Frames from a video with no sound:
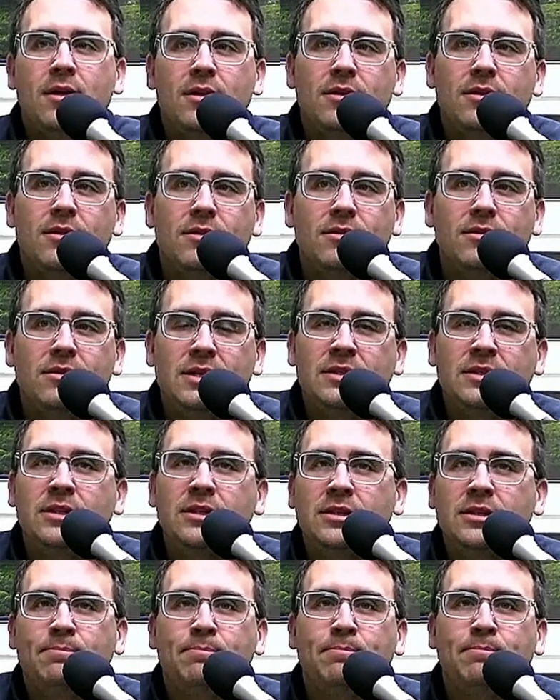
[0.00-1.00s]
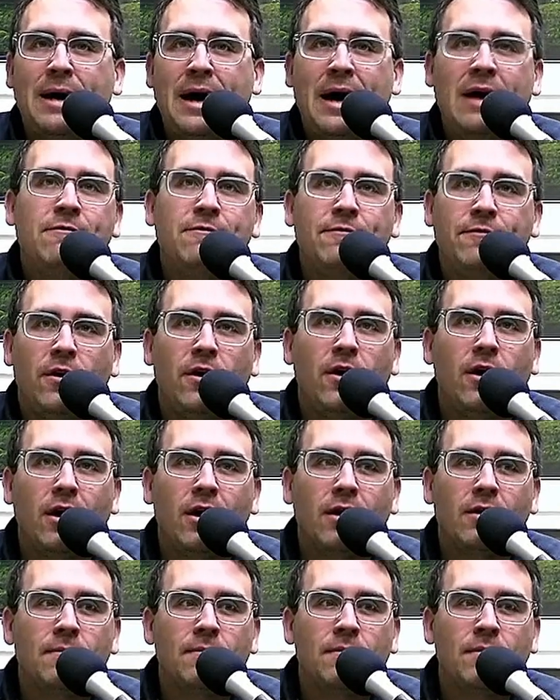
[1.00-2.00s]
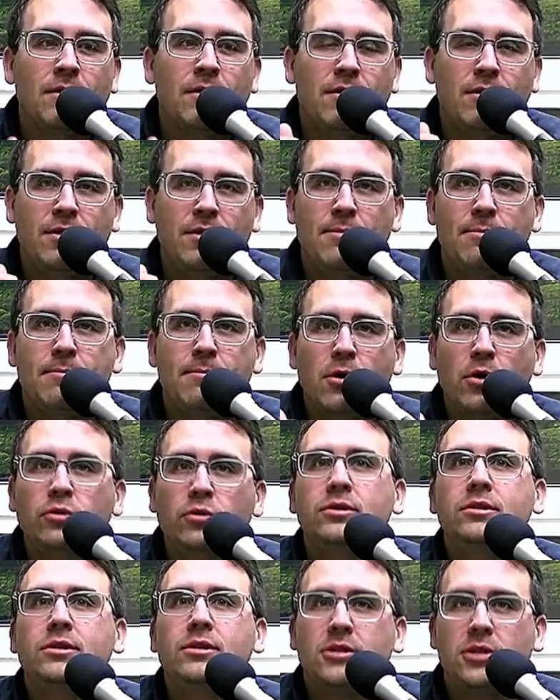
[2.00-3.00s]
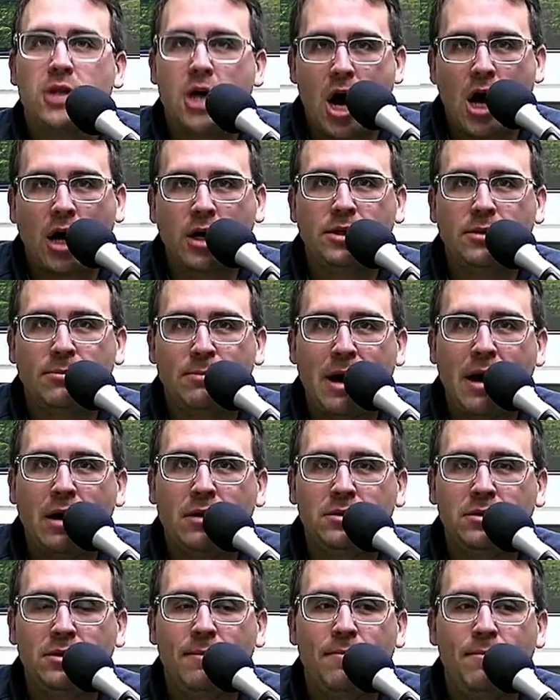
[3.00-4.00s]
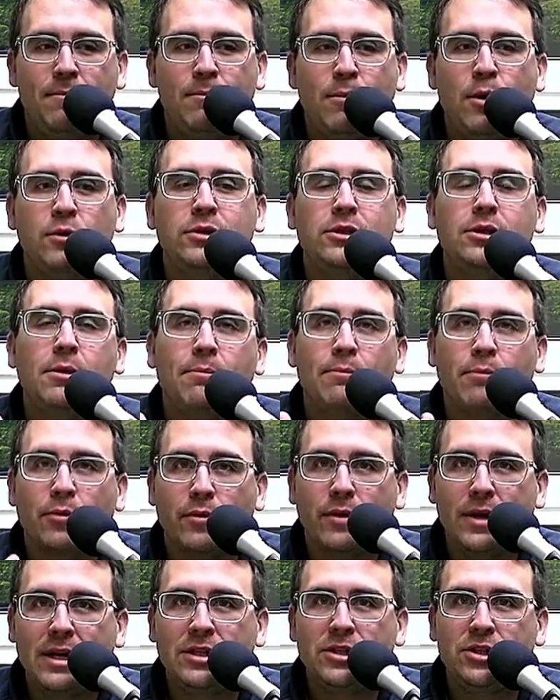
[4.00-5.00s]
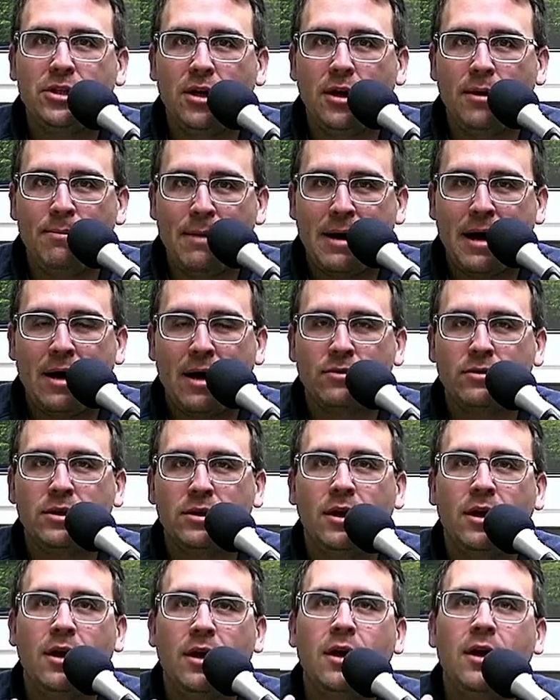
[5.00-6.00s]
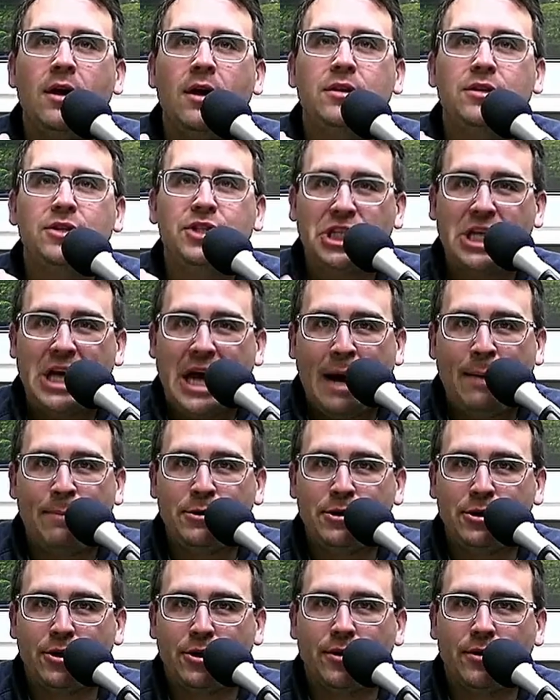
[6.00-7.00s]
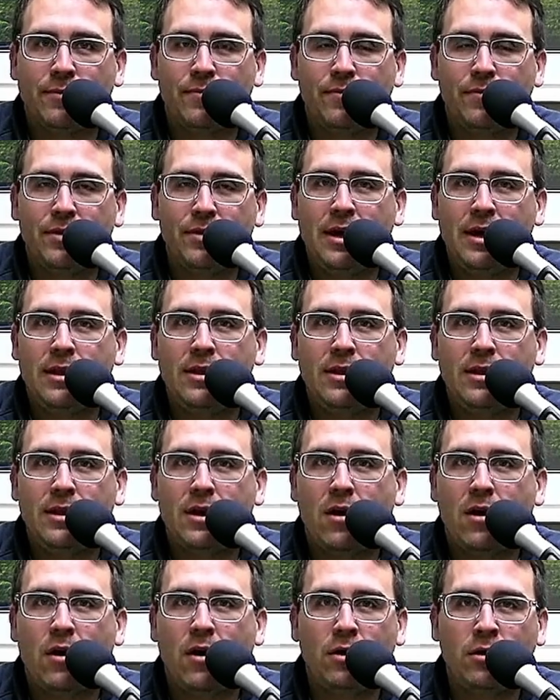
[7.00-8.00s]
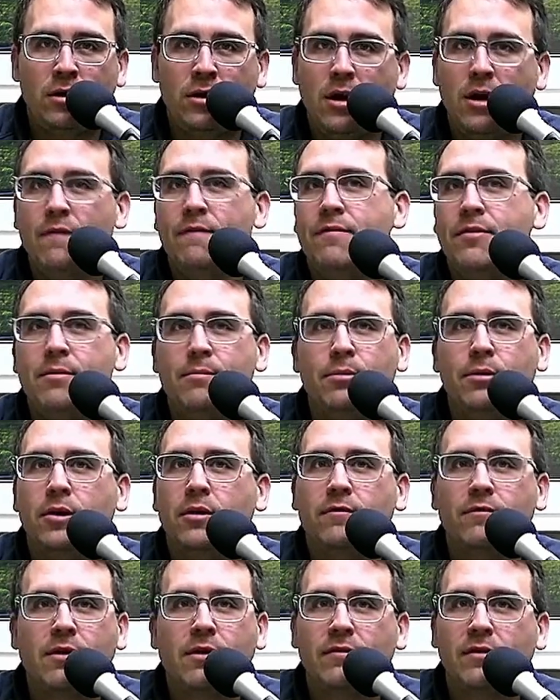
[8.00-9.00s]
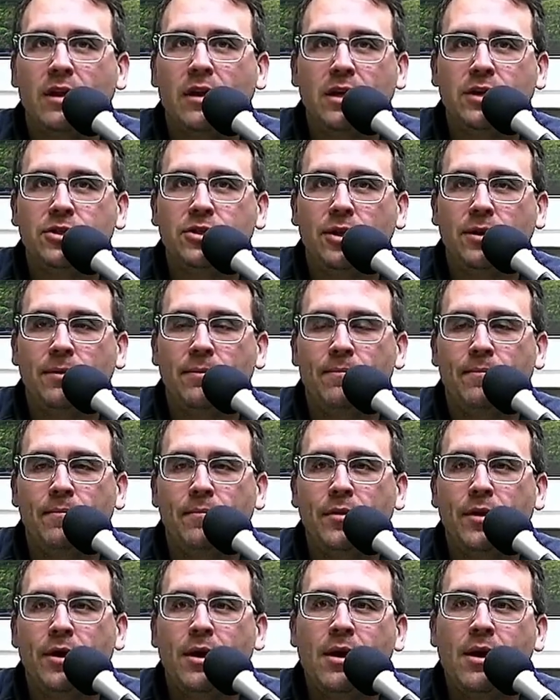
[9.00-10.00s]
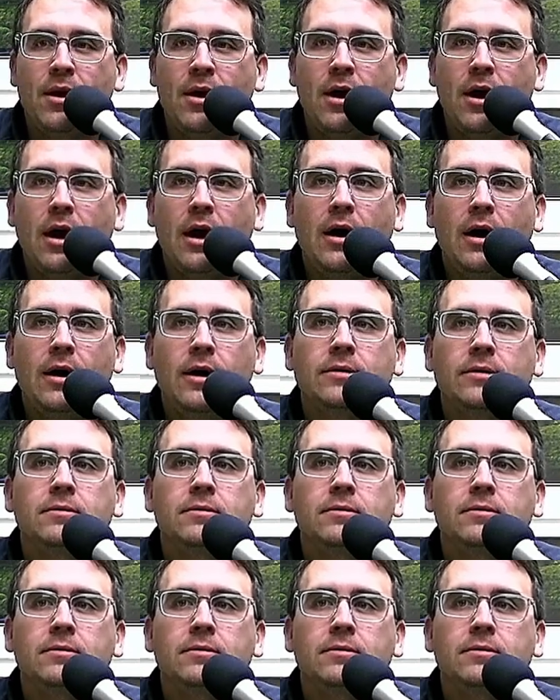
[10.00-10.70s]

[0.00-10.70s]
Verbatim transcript: this is by far the most talked about, most preached about chapter in all of the book of Revelation. Uh,